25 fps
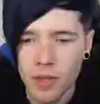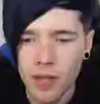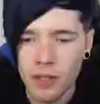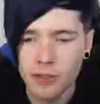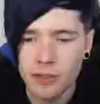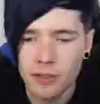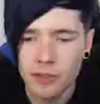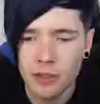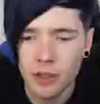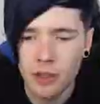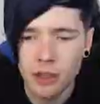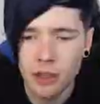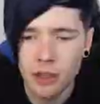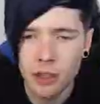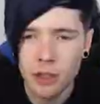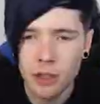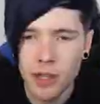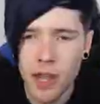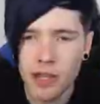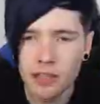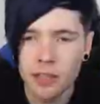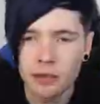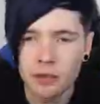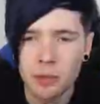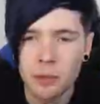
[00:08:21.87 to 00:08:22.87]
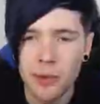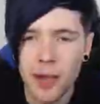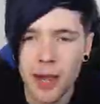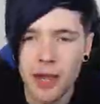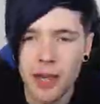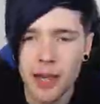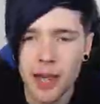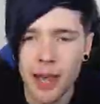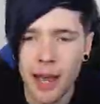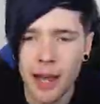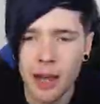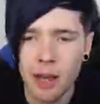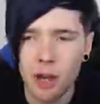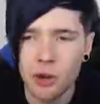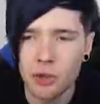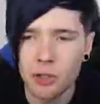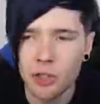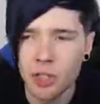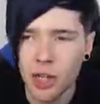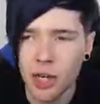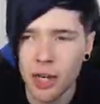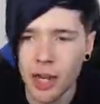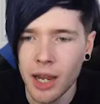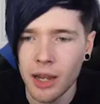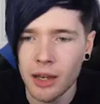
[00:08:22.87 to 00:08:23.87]
Yes. Yes, we made it. Hello,
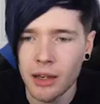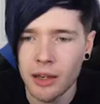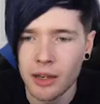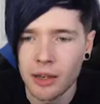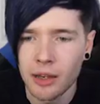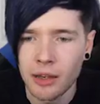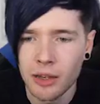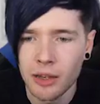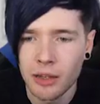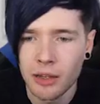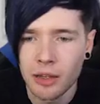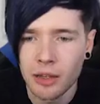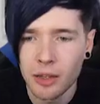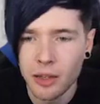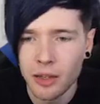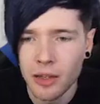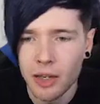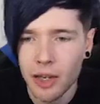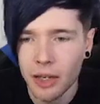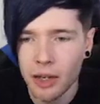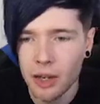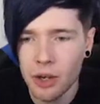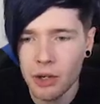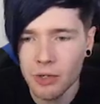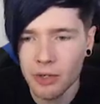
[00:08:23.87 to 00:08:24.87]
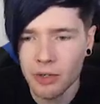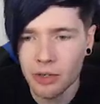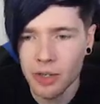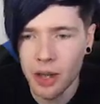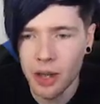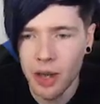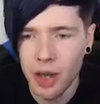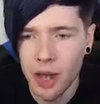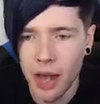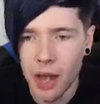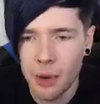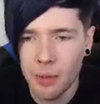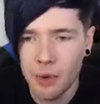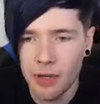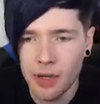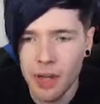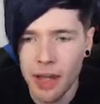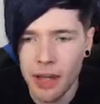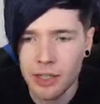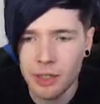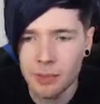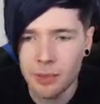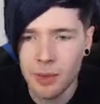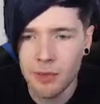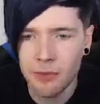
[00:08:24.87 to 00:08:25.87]
chicken. Hello, sir. I would
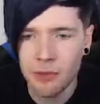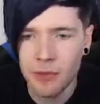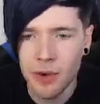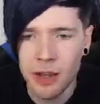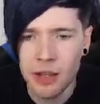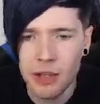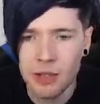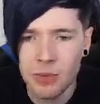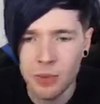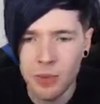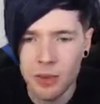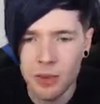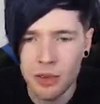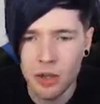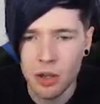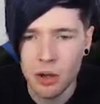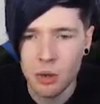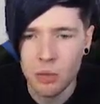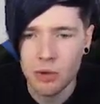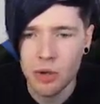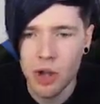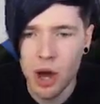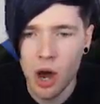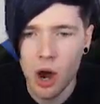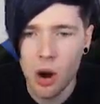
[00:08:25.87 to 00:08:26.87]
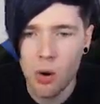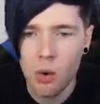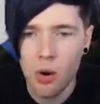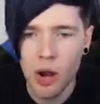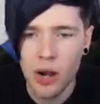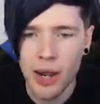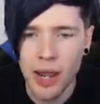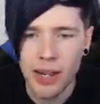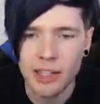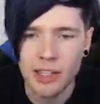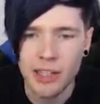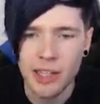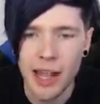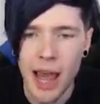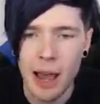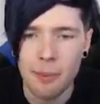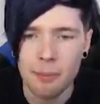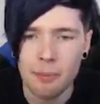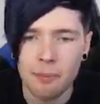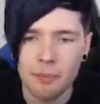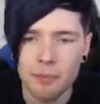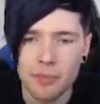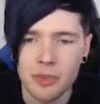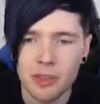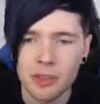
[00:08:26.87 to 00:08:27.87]
like to be friends with you. No? Okay,
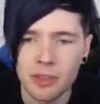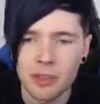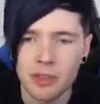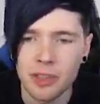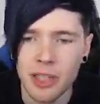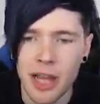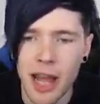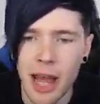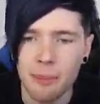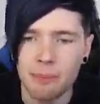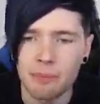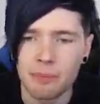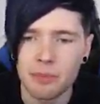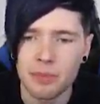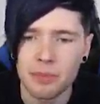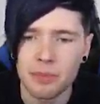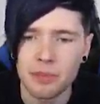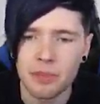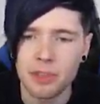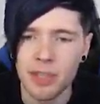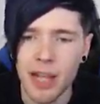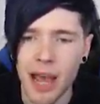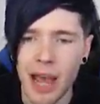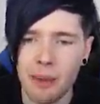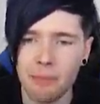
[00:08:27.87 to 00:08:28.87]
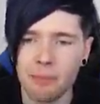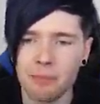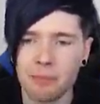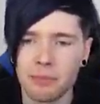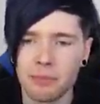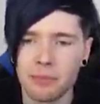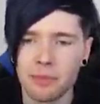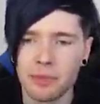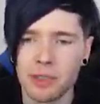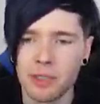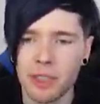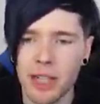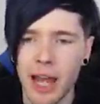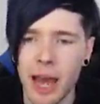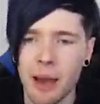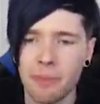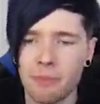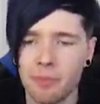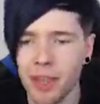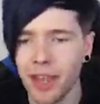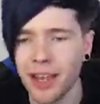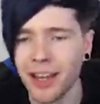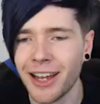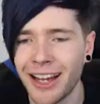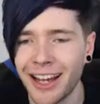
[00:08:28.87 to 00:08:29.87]
slap slap, slap,
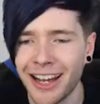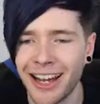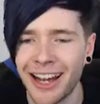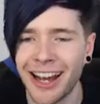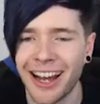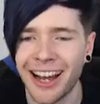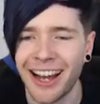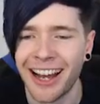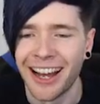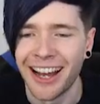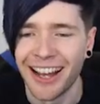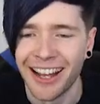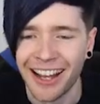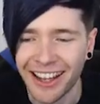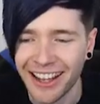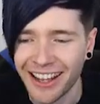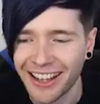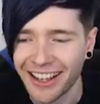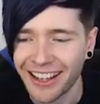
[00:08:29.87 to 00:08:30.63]
slap.